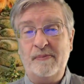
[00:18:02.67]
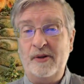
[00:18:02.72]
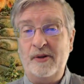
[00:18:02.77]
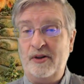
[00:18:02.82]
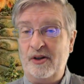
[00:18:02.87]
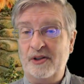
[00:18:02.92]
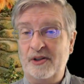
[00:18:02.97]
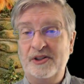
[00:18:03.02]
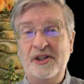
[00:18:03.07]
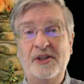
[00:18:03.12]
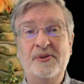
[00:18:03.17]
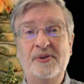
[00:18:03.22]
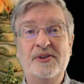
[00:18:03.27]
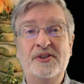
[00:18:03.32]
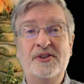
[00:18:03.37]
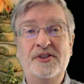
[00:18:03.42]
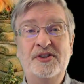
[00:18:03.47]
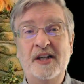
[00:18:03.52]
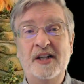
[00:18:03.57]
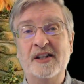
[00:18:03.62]
because he
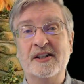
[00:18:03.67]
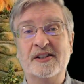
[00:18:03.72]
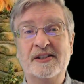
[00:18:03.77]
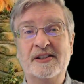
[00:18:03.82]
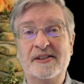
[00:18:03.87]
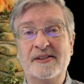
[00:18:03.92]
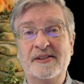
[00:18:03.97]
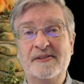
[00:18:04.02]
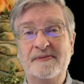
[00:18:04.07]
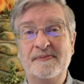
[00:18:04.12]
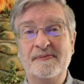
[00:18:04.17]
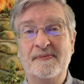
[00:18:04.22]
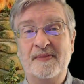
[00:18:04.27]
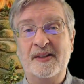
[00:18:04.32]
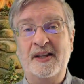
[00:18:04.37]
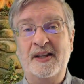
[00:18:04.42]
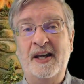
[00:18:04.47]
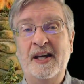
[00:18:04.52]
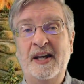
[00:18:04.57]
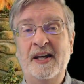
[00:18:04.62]
was jealous,
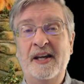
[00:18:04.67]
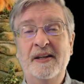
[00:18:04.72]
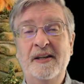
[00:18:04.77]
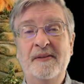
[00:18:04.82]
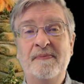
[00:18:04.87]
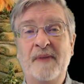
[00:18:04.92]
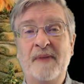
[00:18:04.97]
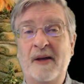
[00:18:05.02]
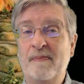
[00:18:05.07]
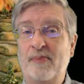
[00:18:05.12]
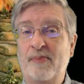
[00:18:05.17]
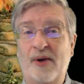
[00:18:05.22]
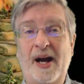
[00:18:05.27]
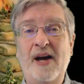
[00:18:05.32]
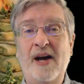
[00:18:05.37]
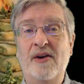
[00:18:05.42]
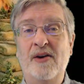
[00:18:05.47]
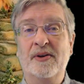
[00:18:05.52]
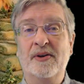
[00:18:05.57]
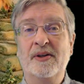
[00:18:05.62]
okay, and
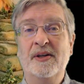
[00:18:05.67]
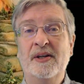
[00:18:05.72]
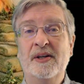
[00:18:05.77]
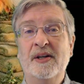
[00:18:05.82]
proud.